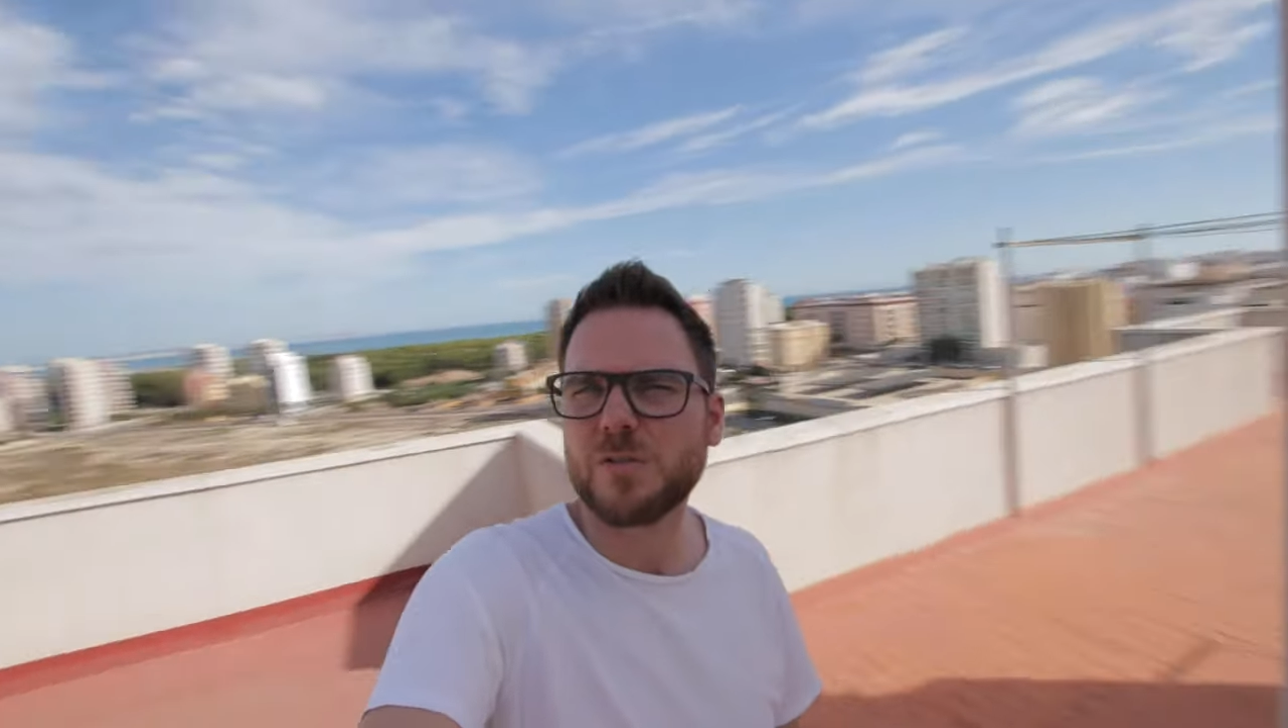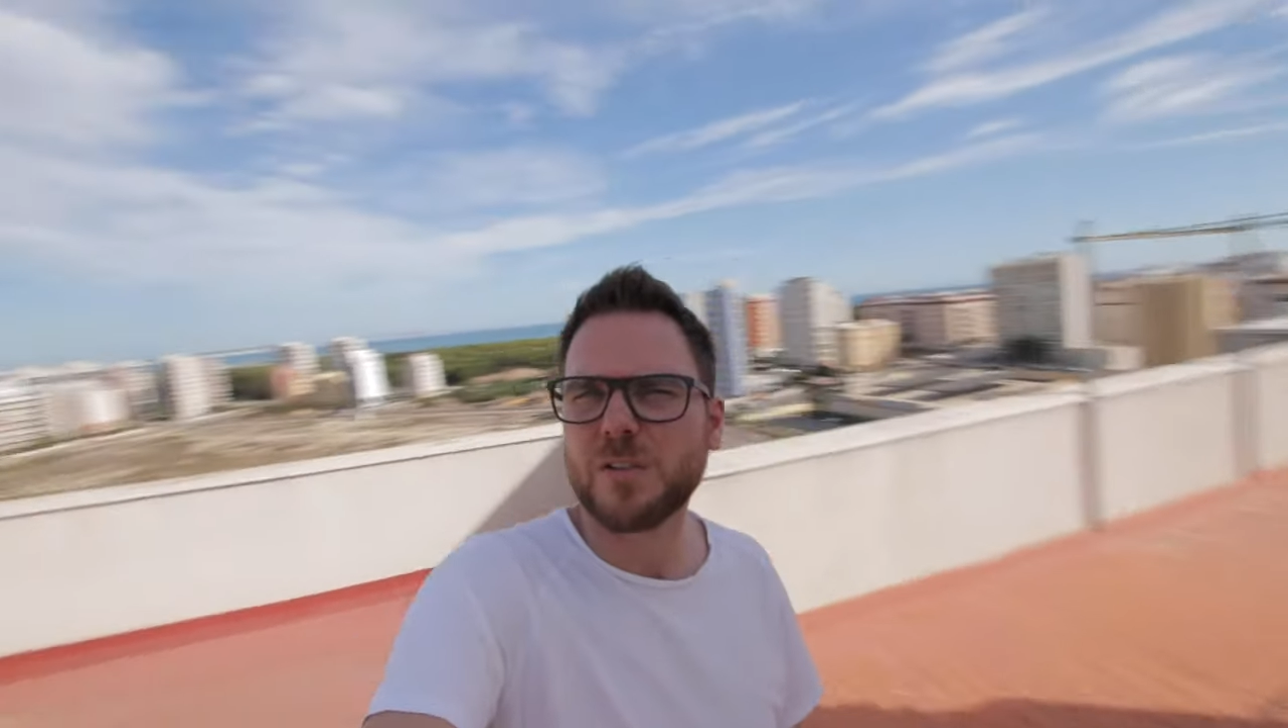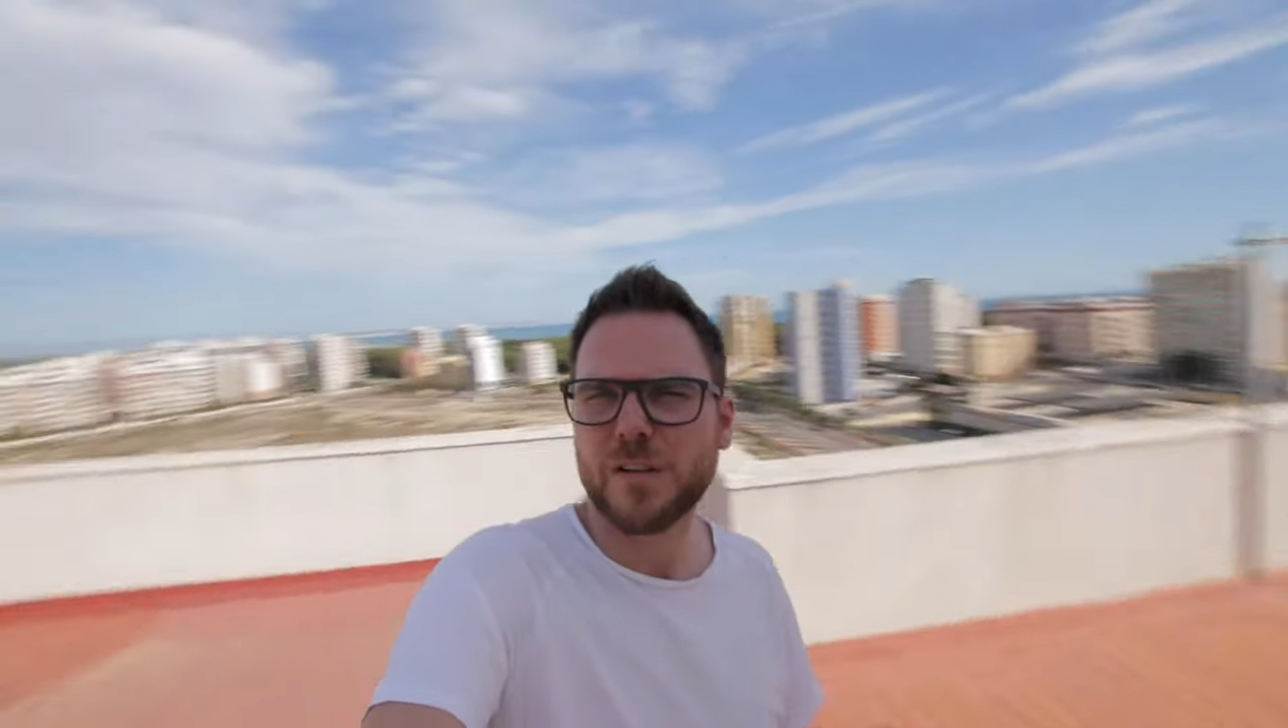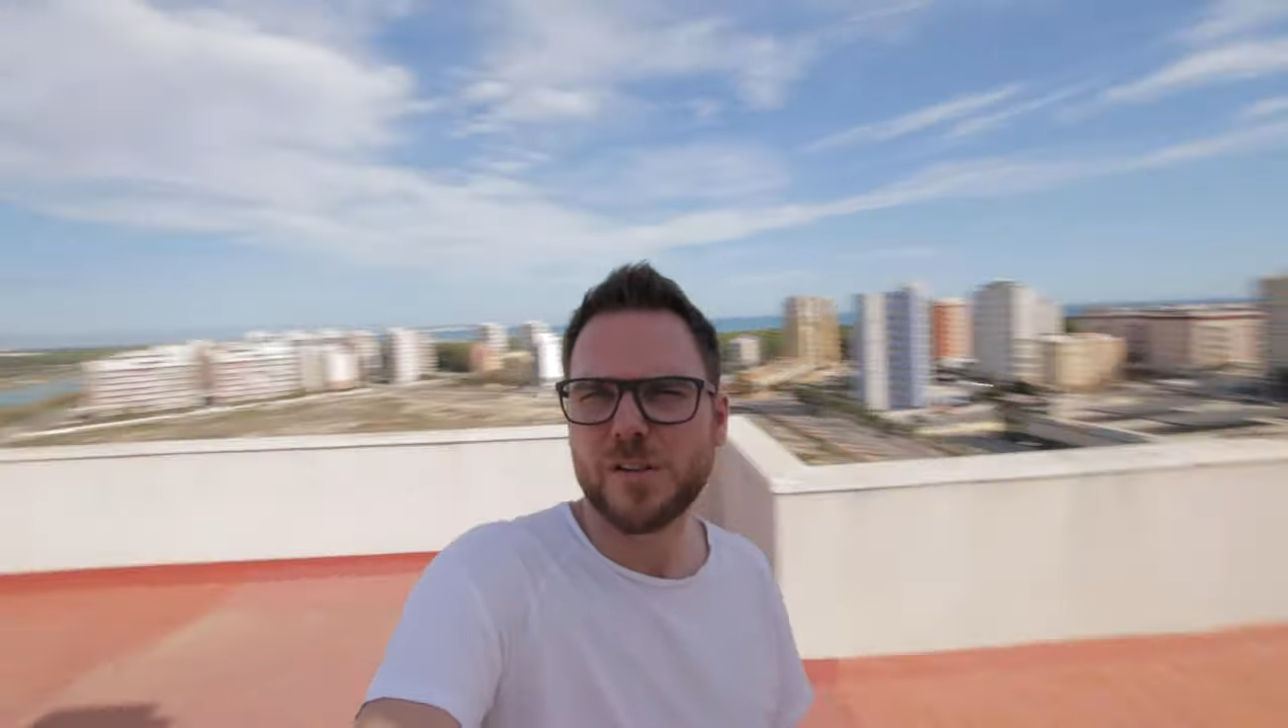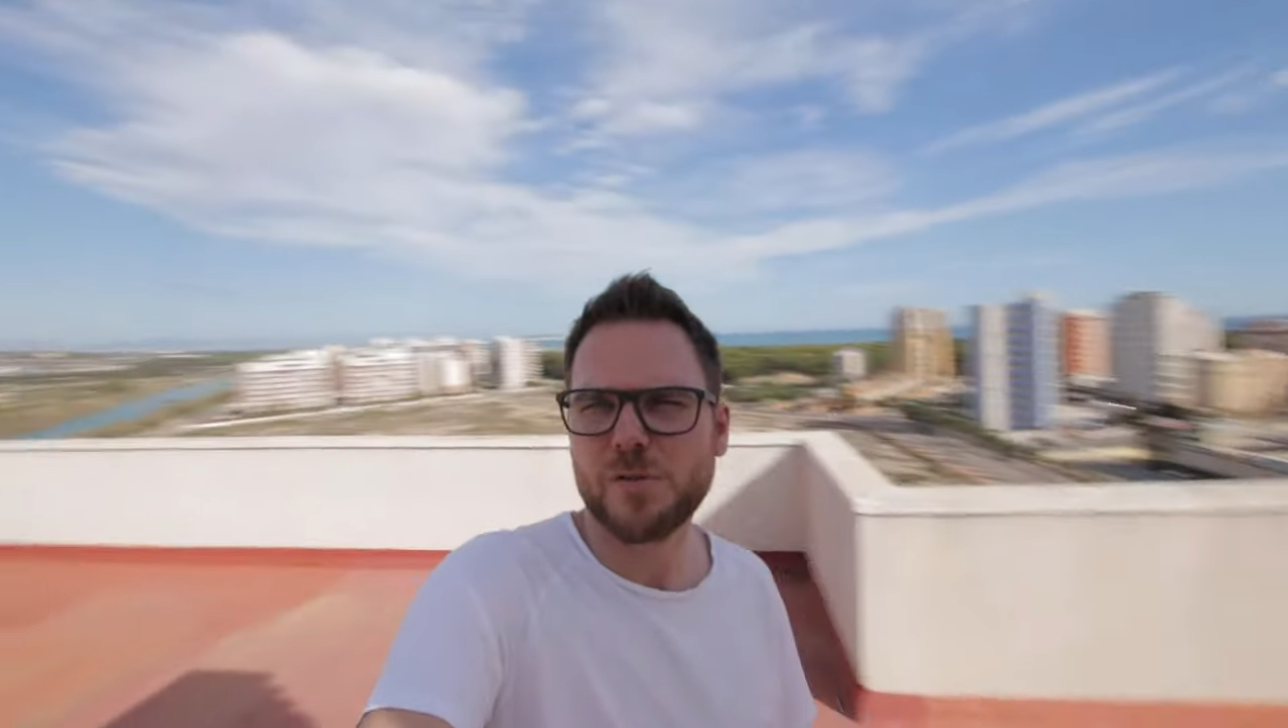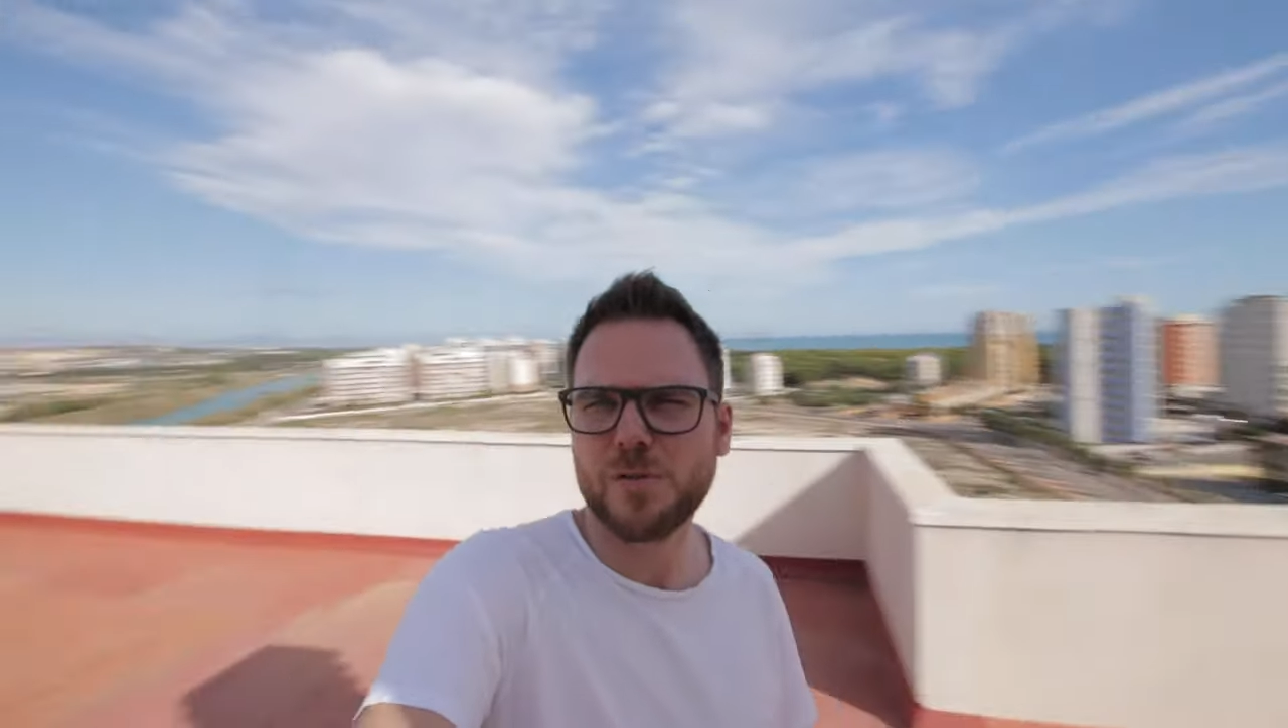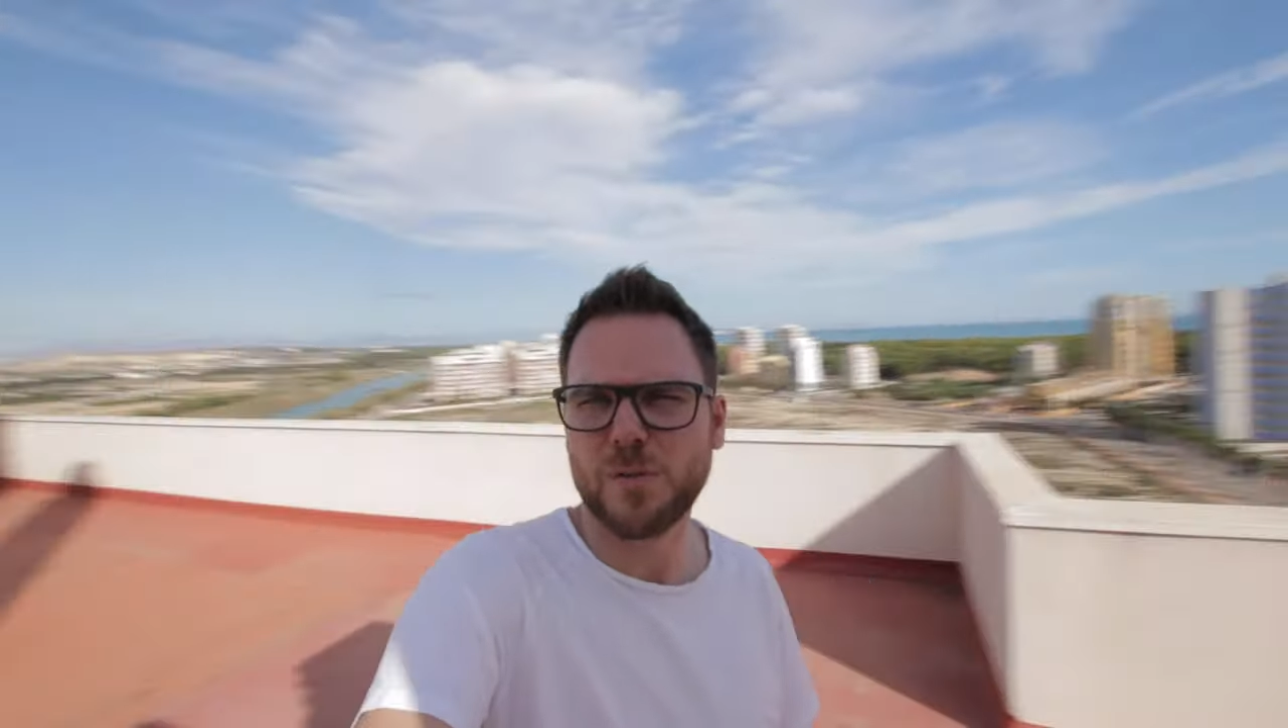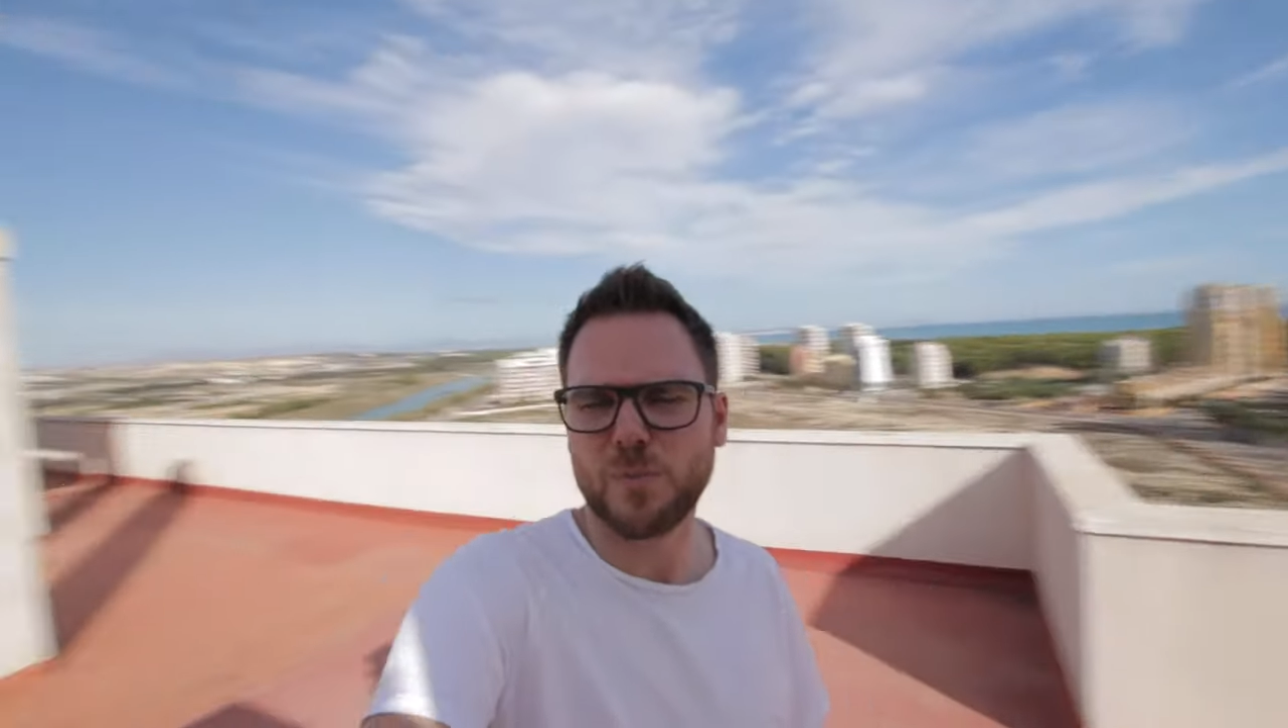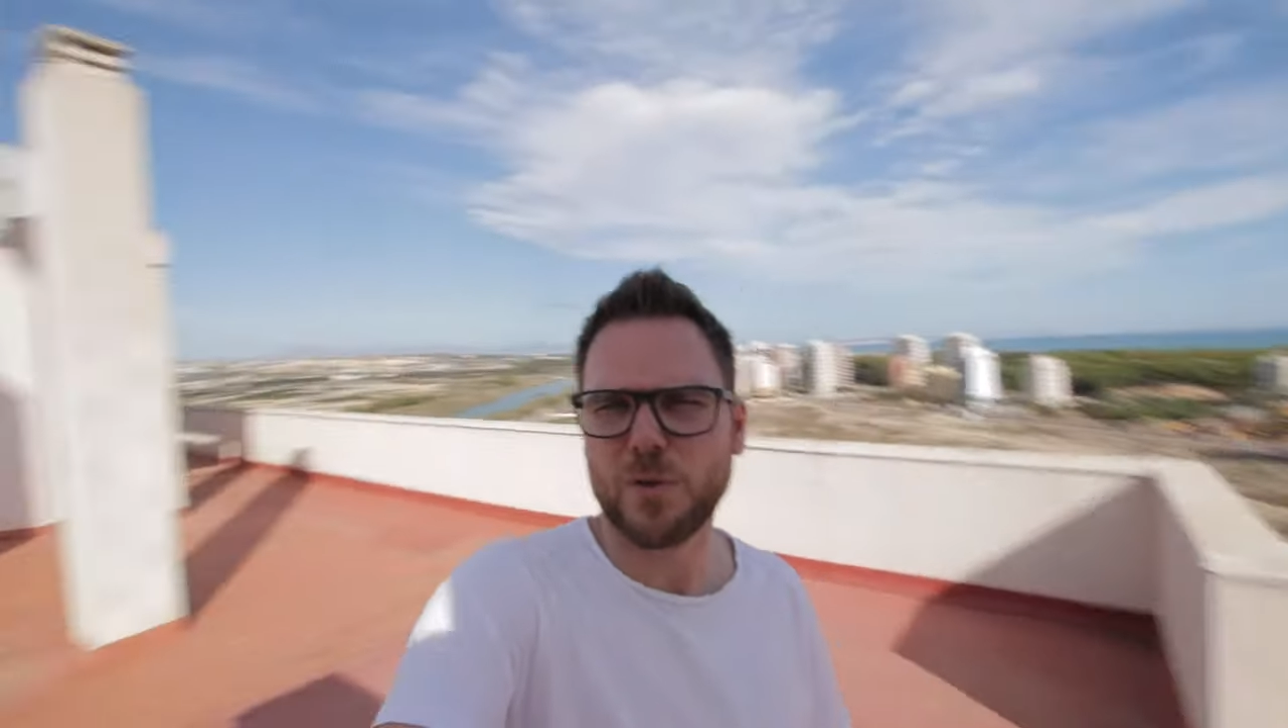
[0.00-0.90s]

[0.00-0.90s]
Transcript: try shooting